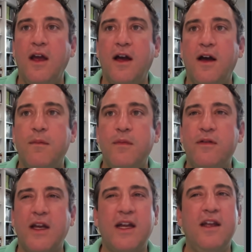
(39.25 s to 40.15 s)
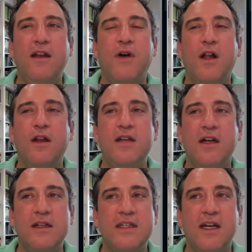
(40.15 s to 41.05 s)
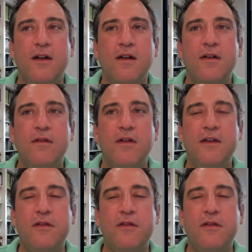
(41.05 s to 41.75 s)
it's like an involuntary sell, right?